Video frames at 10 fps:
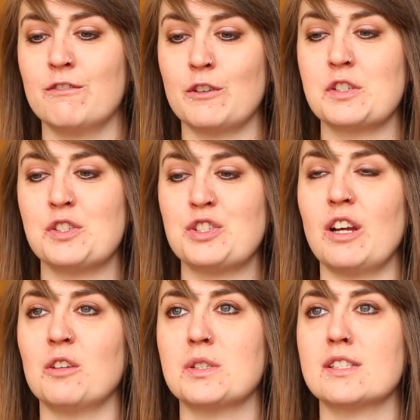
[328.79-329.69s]
1
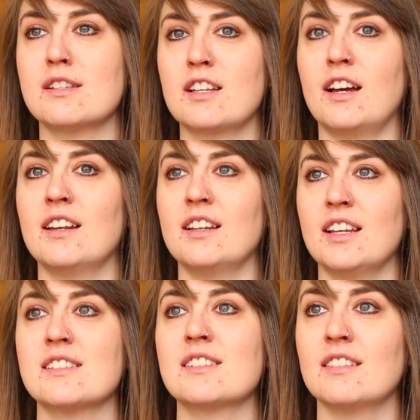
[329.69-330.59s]
John where it says God
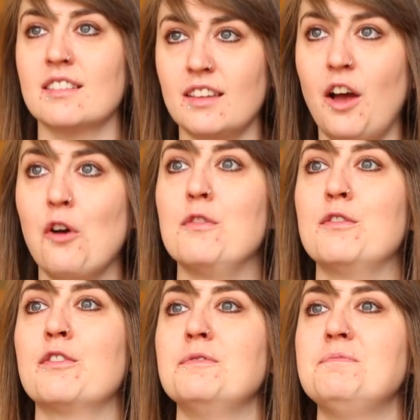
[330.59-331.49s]
is
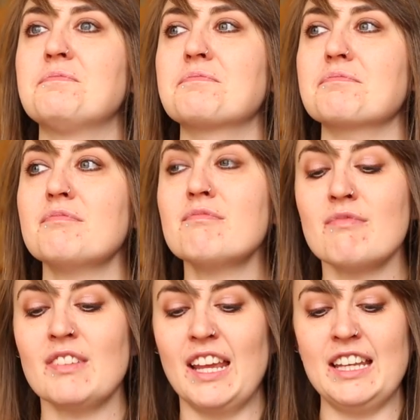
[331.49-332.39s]
love.
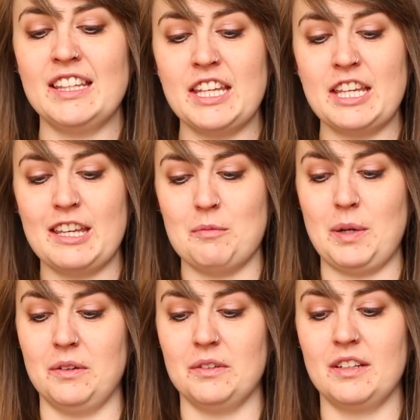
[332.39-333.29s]
And thinking
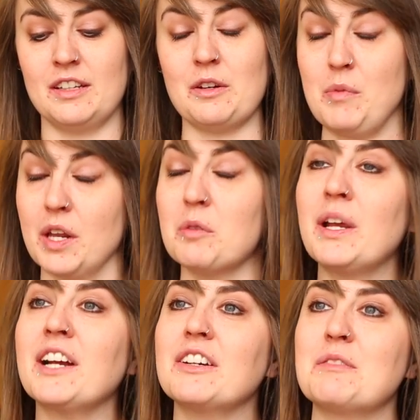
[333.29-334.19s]
about, I'm not a
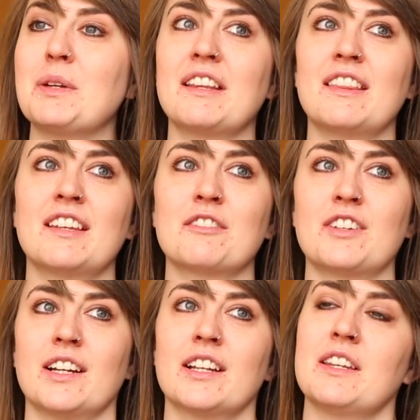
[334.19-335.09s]
parent, but I think of
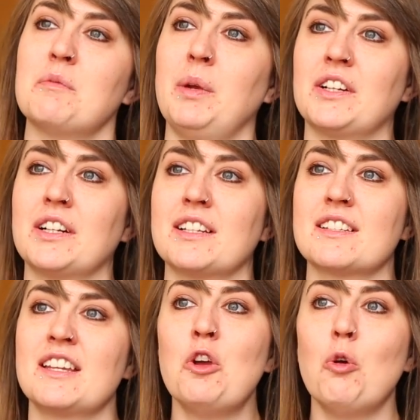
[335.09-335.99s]
God in the parent
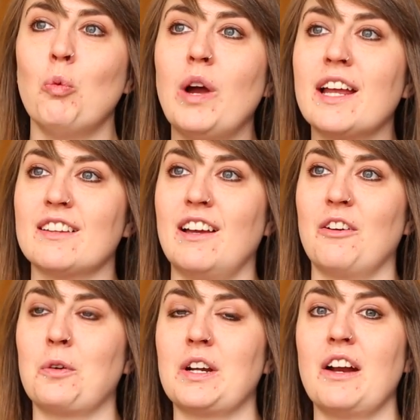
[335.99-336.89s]
way a
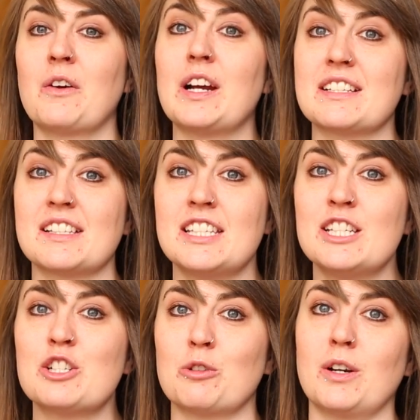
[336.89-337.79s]
lot, or as a
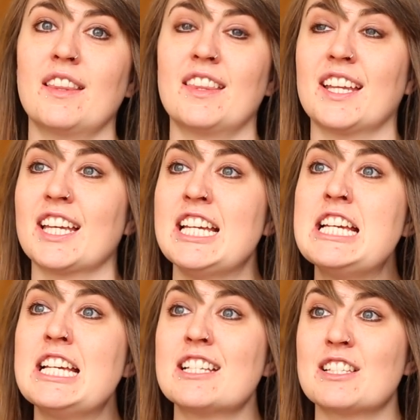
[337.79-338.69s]
teacher where I think
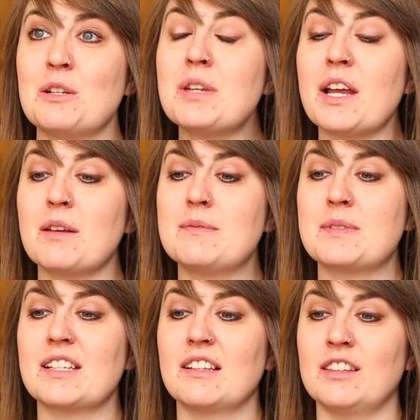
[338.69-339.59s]

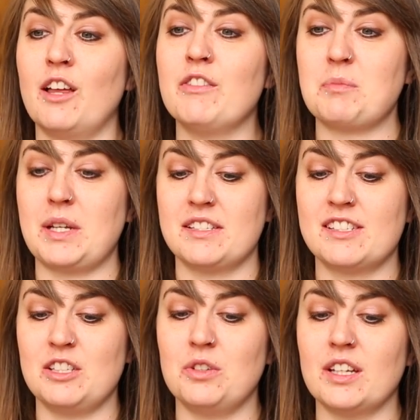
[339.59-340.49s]
sometimes loving my
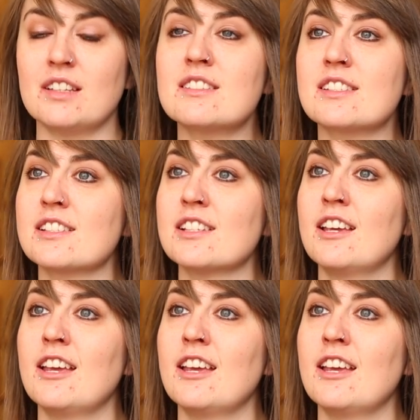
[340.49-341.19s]
students